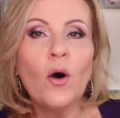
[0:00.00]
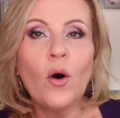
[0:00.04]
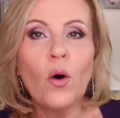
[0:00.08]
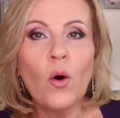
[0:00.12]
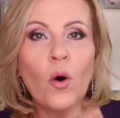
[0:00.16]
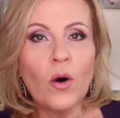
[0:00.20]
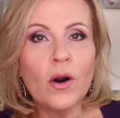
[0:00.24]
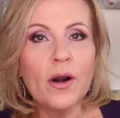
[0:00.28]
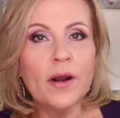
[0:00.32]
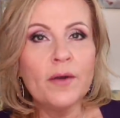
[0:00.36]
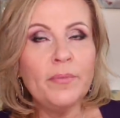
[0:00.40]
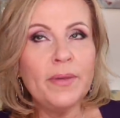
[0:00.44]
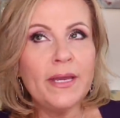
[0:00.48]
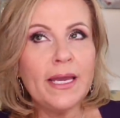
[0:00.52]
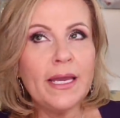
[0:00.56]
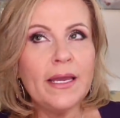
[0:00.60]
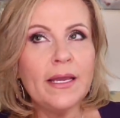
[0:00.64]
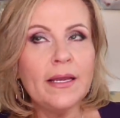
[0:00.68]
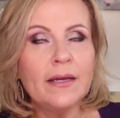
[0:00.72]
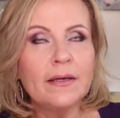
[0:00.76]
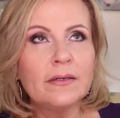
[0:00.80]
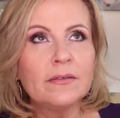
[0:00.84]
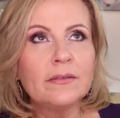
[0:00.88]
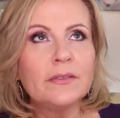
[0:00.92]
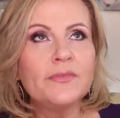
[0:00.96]

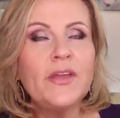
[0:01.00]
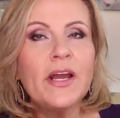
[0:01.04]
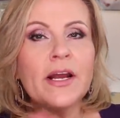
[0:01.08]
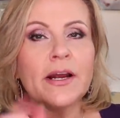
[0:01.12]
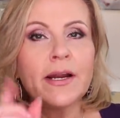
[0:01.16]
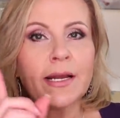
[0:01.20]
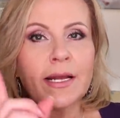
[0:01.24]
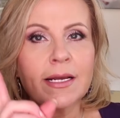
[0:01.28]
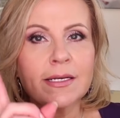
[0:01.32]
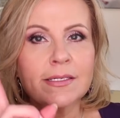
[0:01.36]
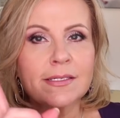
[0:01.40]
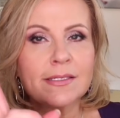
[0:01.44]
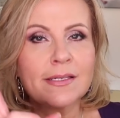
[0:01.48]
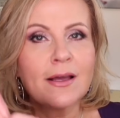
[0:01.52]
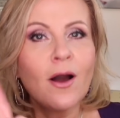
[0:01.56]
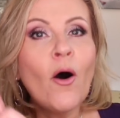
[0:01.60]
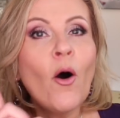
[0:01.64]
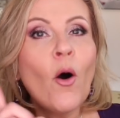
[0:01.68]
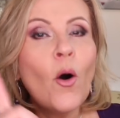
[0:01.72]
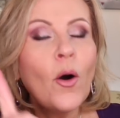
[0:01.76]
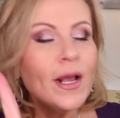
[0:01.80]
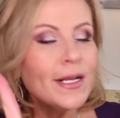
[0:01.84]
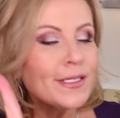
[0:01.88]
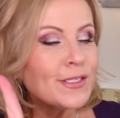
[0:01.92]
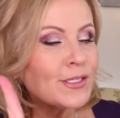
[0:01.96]
There it is.
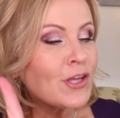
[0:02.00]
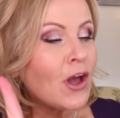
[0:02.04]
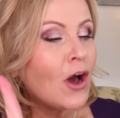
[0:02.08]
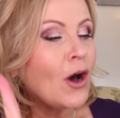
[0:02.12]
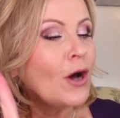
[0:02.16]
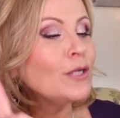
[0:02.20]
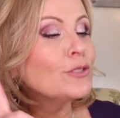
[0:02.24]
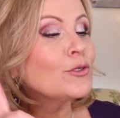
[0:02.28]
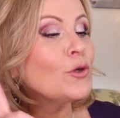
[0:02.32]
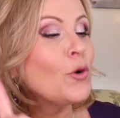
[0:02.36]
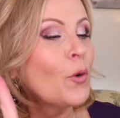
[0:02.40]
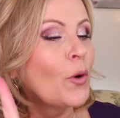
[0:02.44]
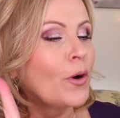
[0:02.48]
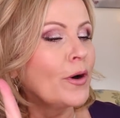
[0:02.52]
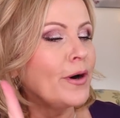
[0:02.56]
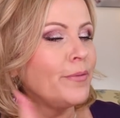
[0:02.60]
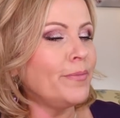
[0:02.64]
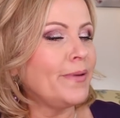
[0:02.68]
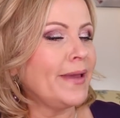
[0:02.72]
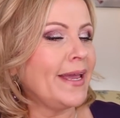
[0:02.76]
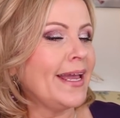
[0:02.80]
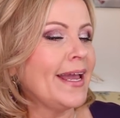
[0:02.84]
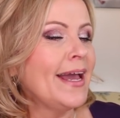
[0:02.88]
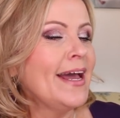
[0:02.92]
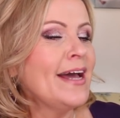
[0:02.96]
It's called
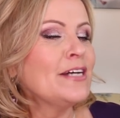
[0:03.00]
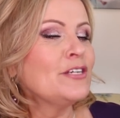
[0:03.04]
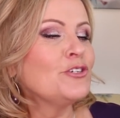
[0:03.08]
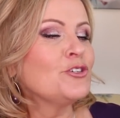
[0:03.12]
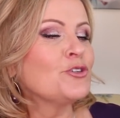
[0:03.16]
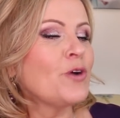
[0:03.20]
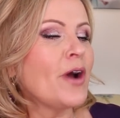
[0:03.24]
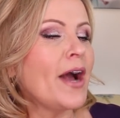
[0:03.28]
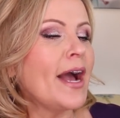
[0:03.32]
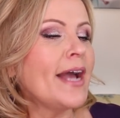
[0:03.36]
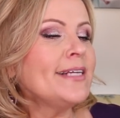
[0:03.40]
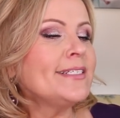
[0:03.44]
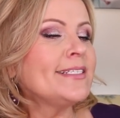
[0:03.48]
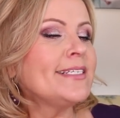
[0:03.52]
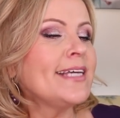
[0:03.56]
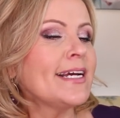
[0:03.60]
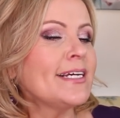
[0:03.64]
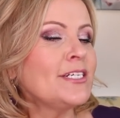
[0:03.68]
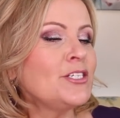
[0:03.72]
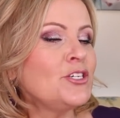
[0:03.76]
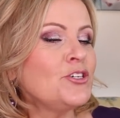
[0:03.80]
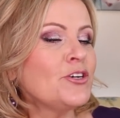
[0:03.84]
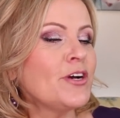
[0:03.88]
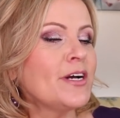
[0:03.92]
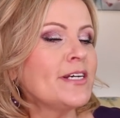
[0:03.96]
Oribe Dry
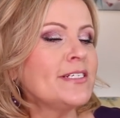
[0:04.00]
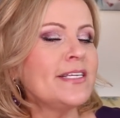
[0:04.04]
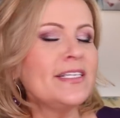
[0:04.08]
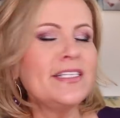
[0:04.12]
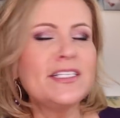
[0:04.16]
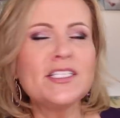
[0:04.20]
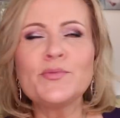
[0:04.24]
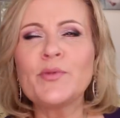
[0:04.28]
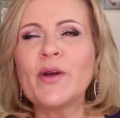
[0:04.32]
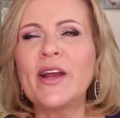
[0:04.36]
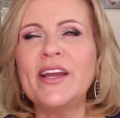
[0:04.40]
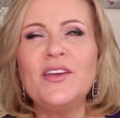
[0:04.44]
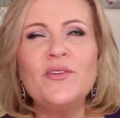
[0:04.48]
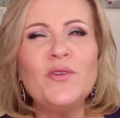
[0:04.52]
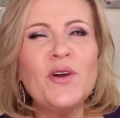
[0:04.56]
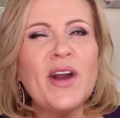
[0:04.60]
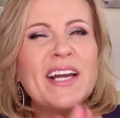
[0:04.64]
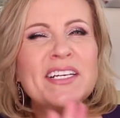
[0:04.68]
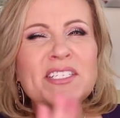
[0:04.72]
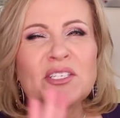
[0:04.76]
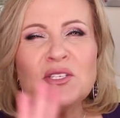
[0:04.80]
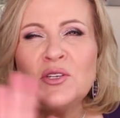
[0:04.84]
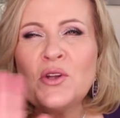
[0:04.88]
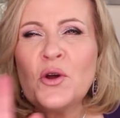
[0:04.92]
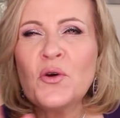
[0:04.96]
Texturizing Spray. You
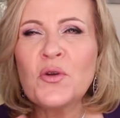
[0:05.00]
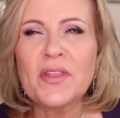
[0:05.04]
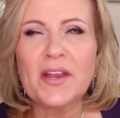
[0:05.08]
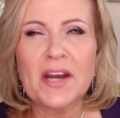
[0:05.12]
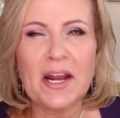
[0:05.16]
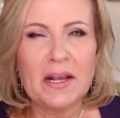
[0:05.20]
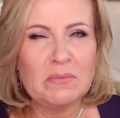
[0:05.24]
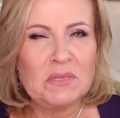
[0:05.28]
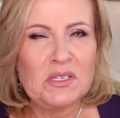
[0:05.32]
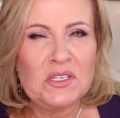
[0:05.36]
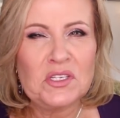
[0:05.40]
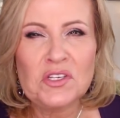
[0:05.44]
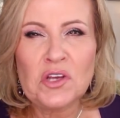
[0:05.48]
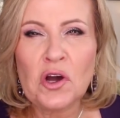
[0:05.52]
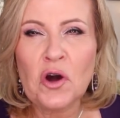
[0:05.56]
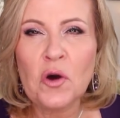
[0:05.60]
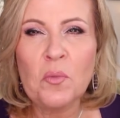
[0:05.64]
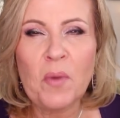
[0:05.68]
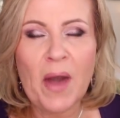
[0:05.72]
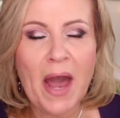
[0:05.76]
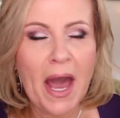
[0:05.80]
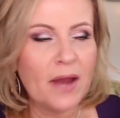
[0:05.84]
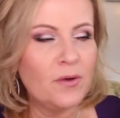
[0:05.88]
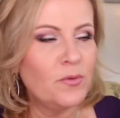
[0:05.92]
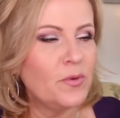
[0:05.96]
guys know that I'm so
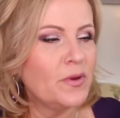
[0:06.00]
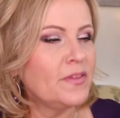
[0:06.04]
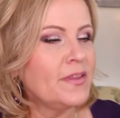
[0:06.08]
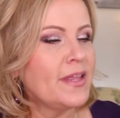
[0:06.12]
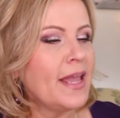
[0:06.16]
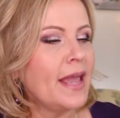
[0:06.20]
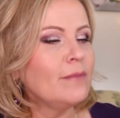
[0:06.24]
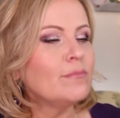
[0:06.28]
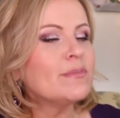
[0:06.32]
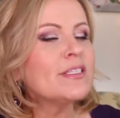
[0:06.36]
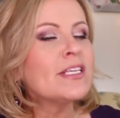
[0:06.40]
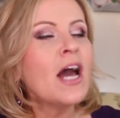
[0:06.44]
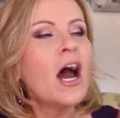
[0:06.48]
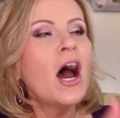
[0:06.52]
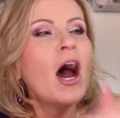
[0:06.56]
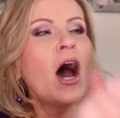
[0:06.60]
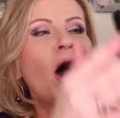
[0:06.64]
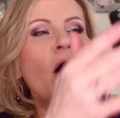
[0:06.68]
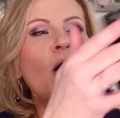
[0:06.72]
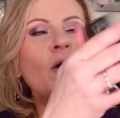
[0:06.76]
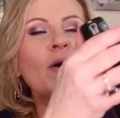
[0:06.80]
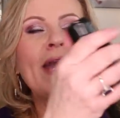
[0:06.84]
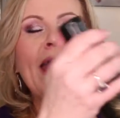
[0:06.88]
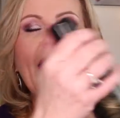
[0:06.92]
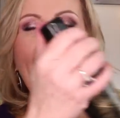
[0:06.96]
bad with names.
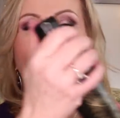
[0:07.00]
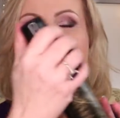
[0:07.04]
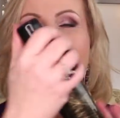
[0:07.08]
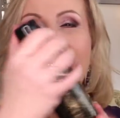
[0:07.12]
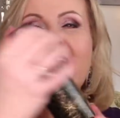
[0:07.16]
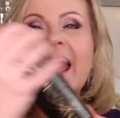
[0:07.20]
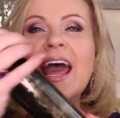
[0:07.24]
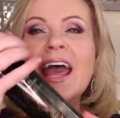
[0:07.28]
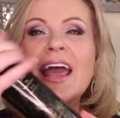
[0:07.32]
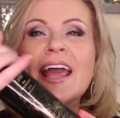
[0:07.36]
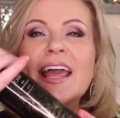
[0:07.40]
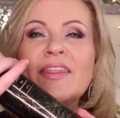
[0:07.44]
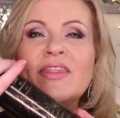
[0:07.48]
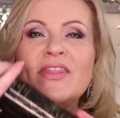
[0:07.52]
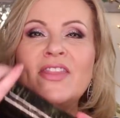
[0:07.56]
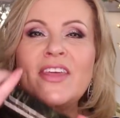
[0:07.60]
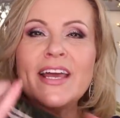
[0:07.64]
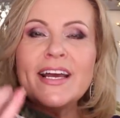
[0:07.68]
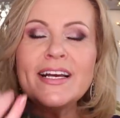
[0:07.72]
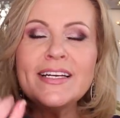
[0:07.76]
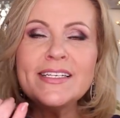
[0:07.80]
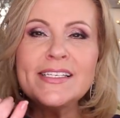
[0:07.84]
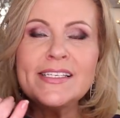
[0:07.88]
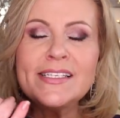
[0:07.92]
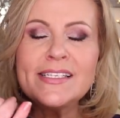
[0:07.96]
Okay,
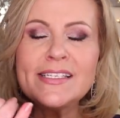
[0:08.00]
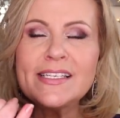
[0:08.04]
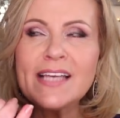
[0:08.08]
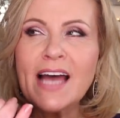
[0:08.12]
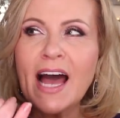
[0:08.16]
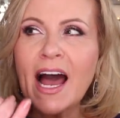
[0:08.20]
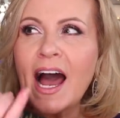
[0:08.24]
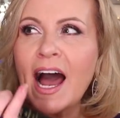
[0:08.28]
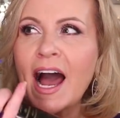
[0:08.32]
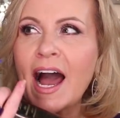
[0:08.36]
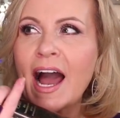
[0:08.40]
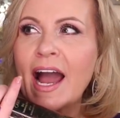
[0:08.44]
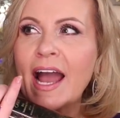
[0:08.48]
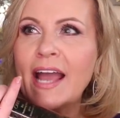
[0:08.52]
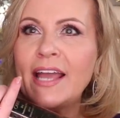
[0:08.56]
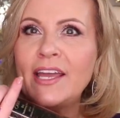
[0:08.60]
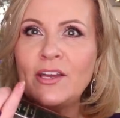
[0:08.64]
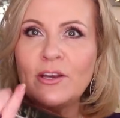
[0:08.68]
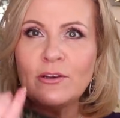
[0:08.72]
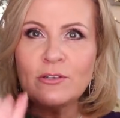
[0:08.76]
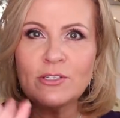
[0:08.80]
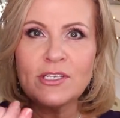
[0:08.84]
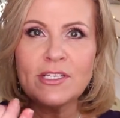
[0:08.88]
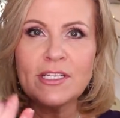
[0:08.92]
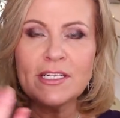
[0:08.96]
this I
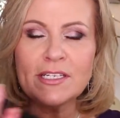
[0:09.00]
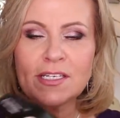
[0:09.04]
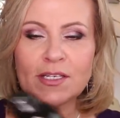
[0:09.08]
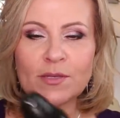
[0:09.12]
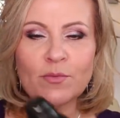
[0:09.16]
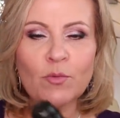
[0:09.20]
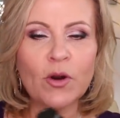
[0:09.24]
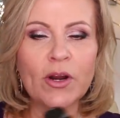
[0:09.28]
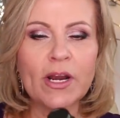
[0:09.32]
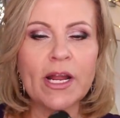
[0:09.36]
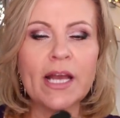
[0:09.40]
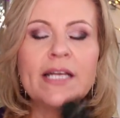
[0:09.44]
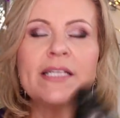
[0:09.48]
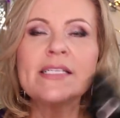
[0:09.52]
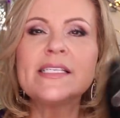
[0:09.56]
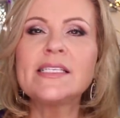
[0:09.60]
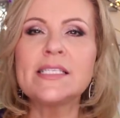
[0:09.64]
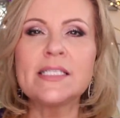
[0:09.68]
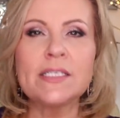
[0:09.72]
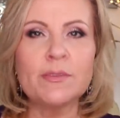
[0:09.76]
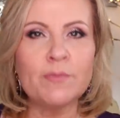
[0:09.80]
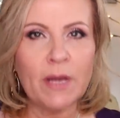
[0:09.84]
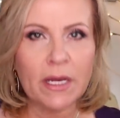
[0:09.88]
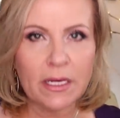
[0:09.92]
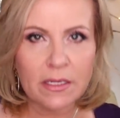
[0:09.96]
used this morning.
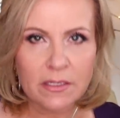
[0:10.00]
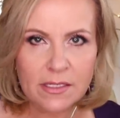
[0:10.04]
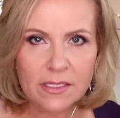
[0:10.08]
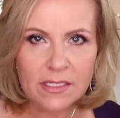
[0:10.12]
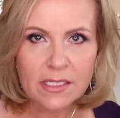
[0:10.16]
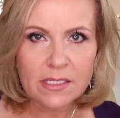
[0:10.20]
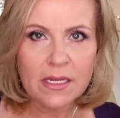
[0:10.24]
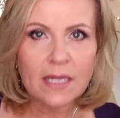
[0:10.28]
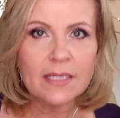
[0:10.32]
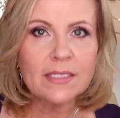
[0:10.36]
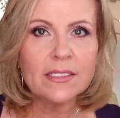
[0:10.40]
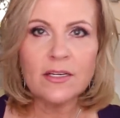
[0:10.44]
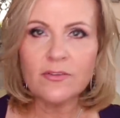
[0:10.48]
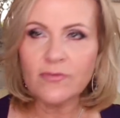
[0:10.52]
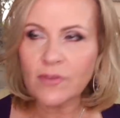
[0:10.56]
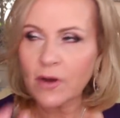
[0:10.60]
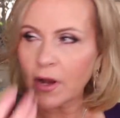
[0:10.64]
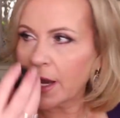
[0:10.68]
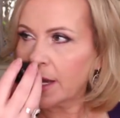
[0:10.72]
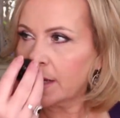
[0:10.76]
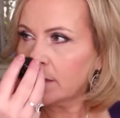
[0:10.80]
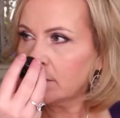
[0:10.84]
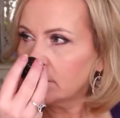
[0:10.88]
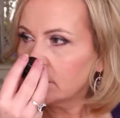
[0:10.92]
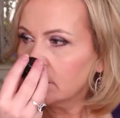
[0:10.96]
Smells
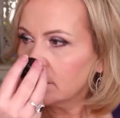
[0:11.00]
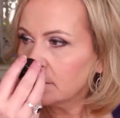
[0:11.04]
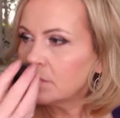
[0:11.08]
divine.